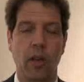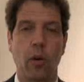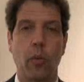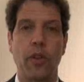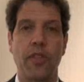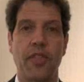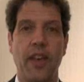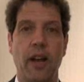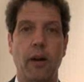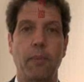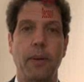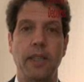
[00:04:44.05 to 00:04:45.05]
When
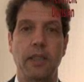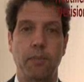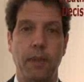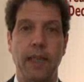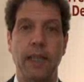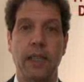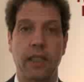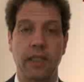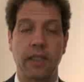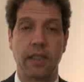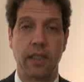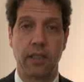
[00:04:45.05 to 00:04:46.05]
therapy is being
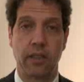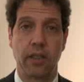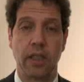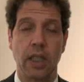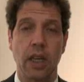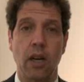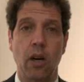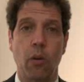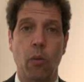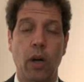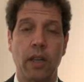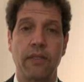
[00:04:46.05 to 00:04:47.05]
considered,
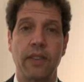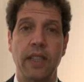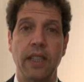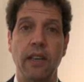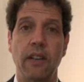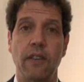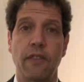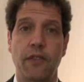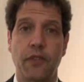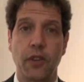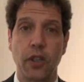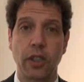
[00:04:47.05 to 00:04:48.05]
one of the
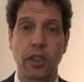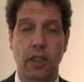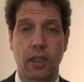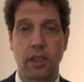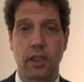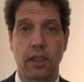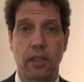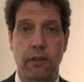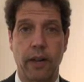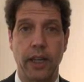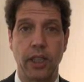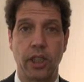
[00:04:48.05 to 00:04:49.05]
first
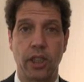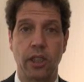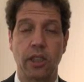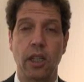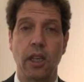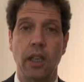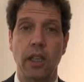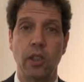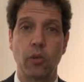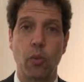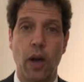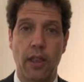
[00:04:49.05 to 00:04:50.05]
considerations
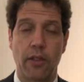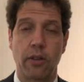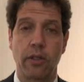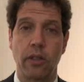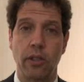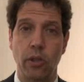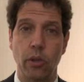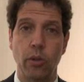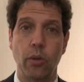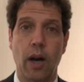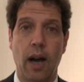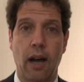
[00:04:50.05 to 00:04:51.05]
is whether
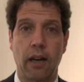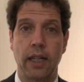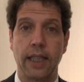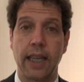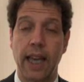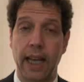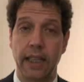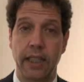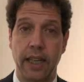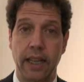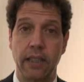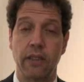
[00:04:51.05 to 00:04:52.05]
you are a
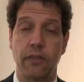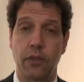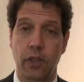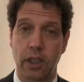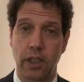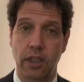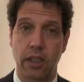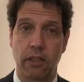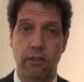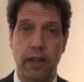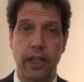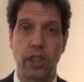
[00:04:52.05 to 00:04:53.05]
candidate for
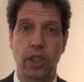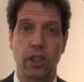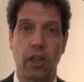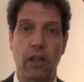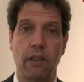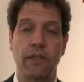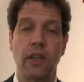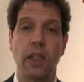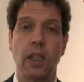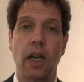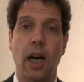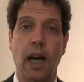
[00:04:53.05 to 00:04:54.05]
consideration of
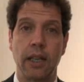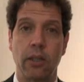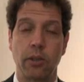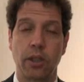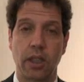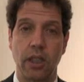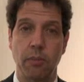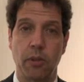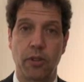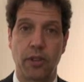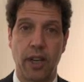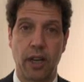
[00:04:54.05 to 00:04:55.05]
high-dose
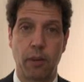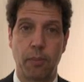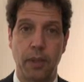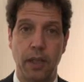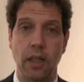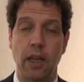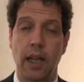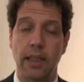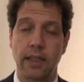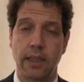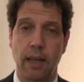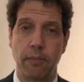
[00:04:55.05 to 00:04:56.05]
chemotherapy and
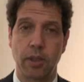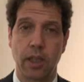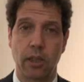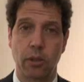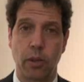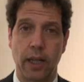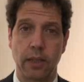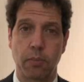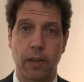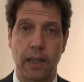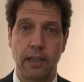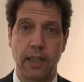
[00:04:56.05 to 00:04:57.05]
stem cell
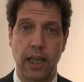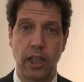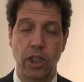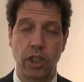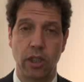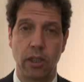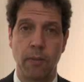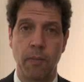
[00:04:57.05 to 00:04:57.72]
transplantation.